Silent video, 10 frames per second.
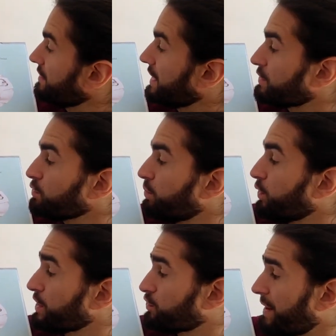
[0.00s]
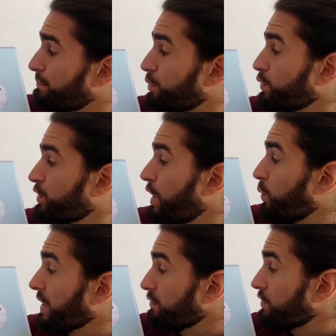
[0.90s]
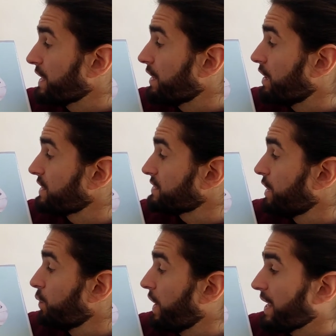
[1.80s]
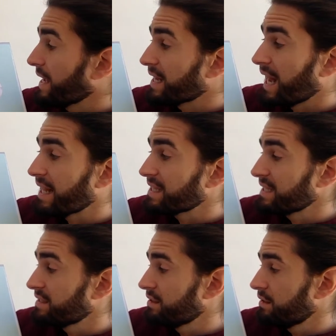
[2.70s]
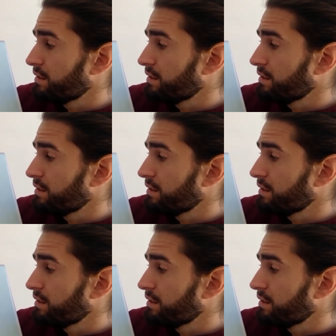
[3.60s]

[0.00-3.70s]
The little boy trembled when he realised where he had landed.